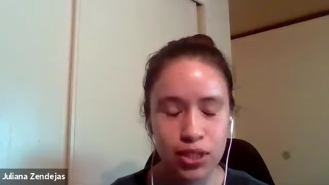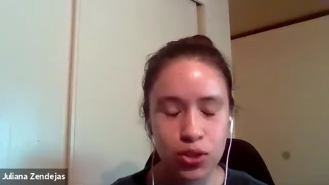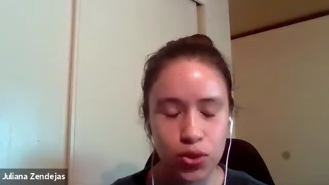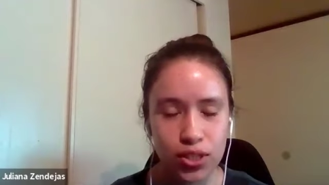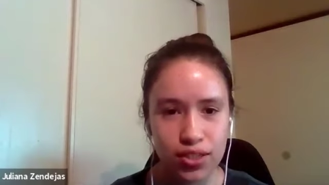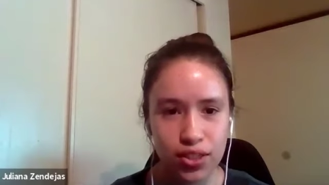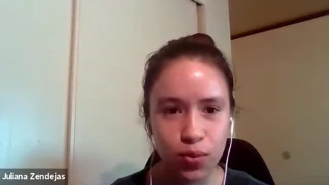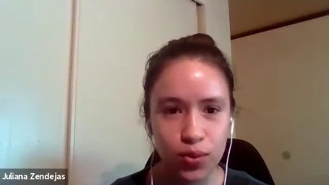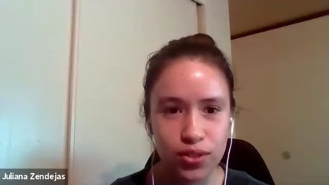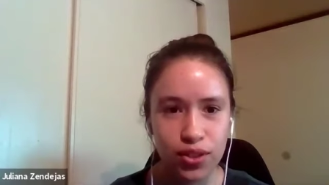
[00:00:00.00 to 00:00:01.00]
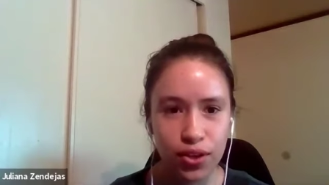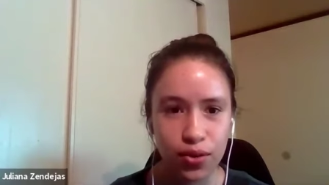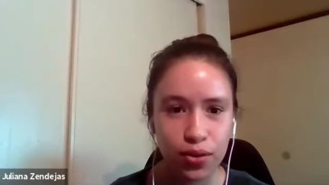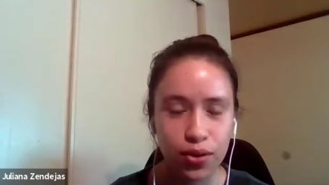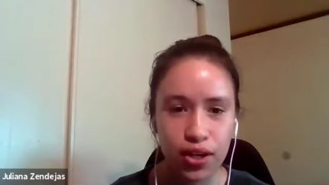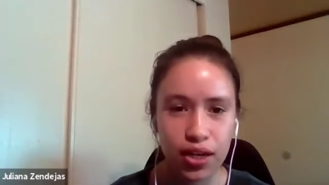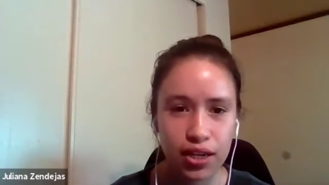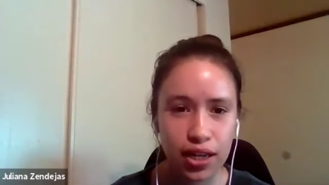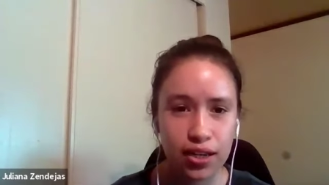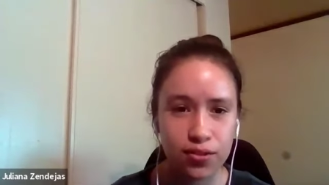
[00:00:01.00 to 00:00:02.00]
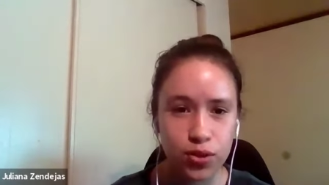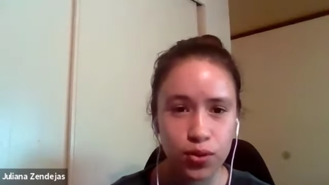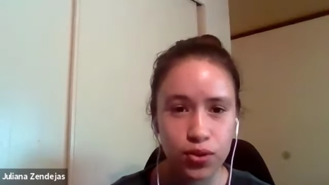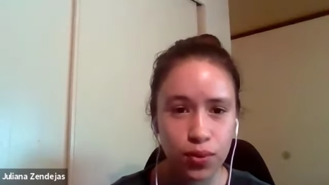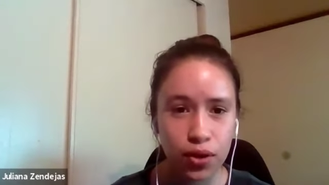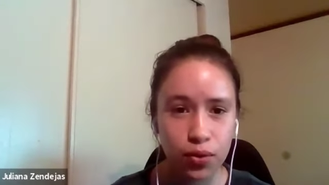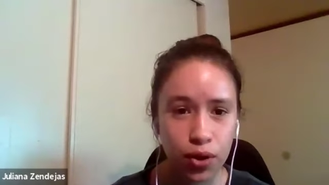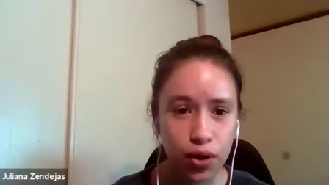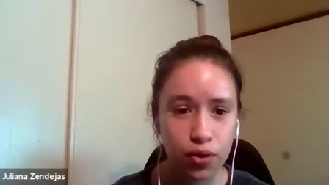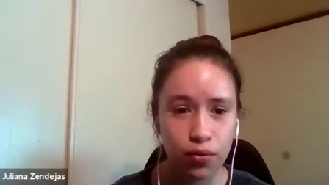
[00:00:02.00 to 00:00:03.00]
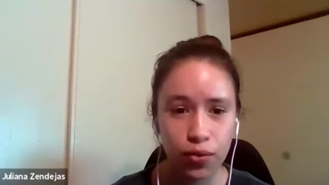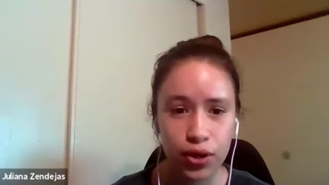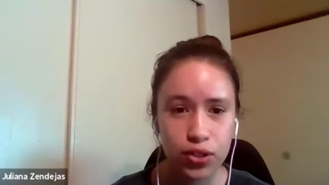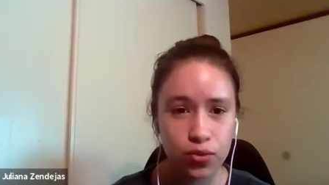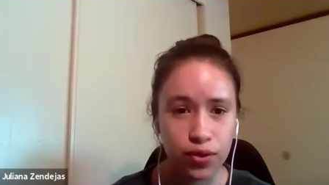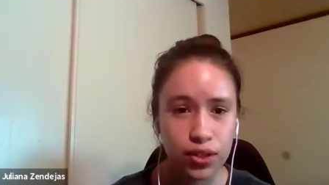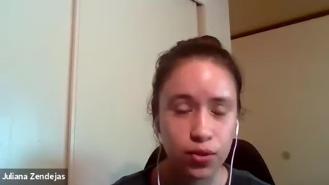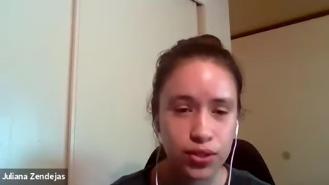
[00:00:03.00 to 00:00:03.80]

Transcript: mentors actually was there and kind of showed us around of where to find the